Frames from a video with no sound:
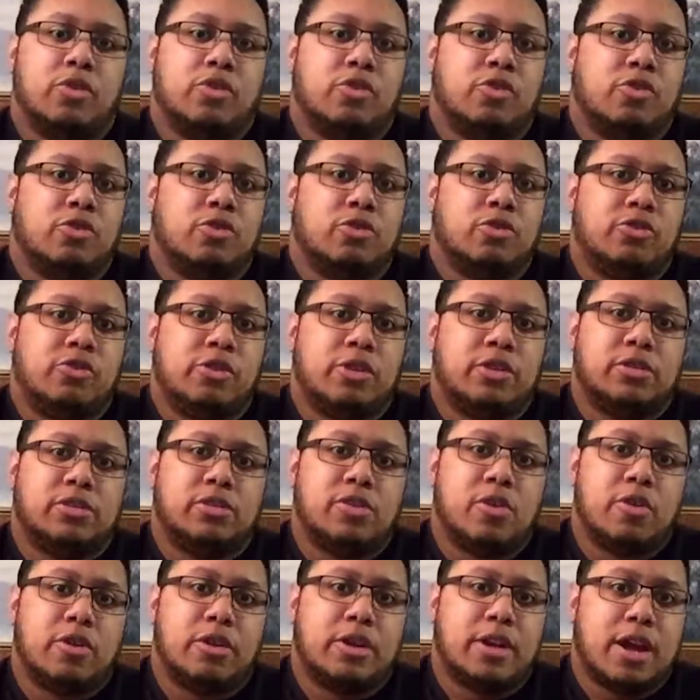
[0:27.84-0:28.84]
you're just
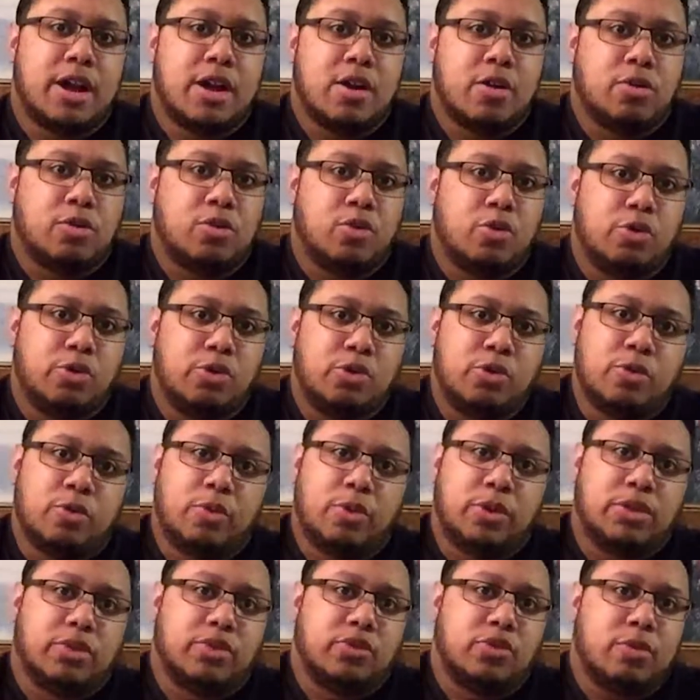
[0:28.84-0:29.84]
starting out or you
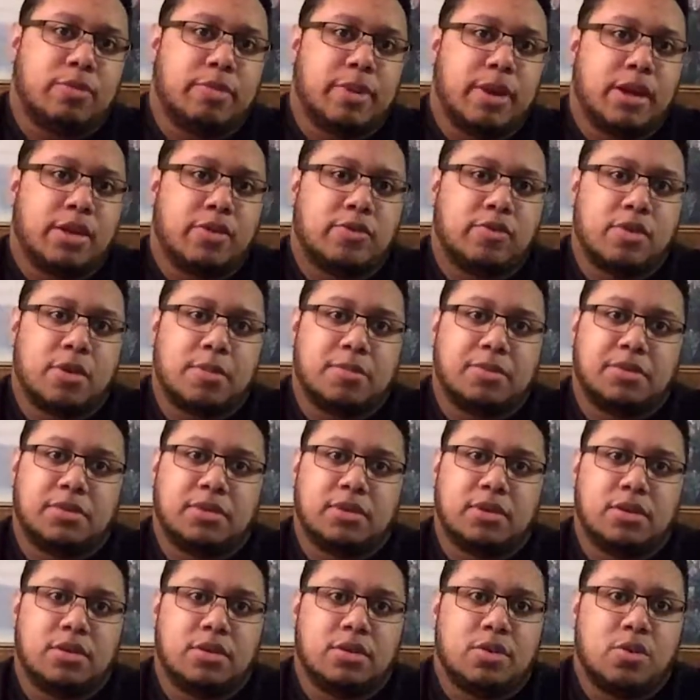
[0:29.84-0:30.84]
went through a
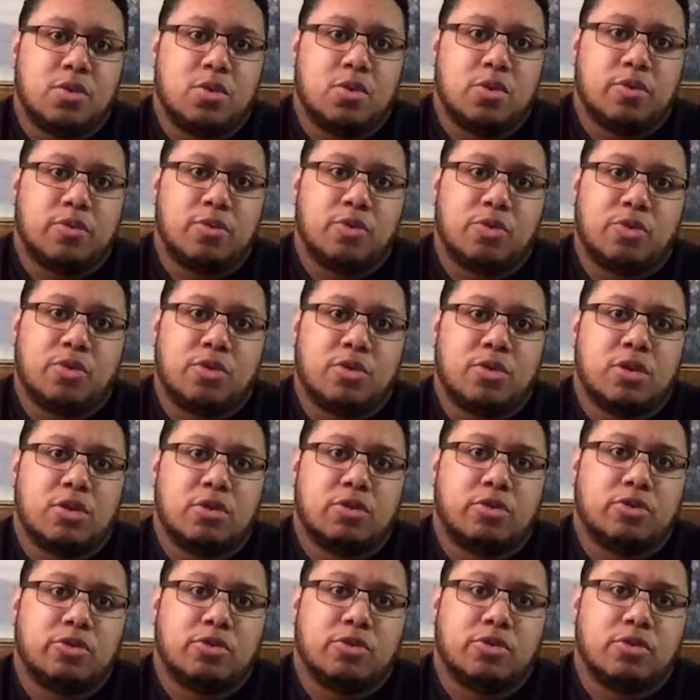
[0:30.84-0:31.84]
bankruptcy or
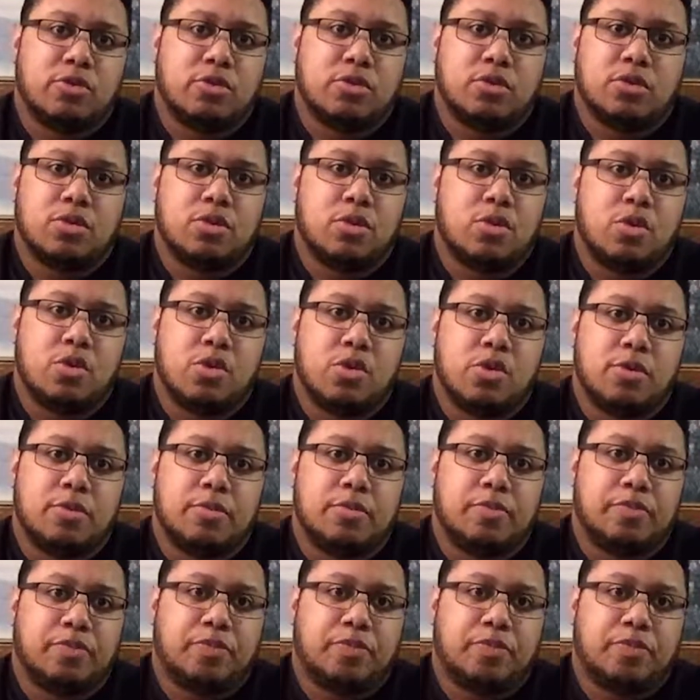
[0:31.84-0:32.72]
foreclosure or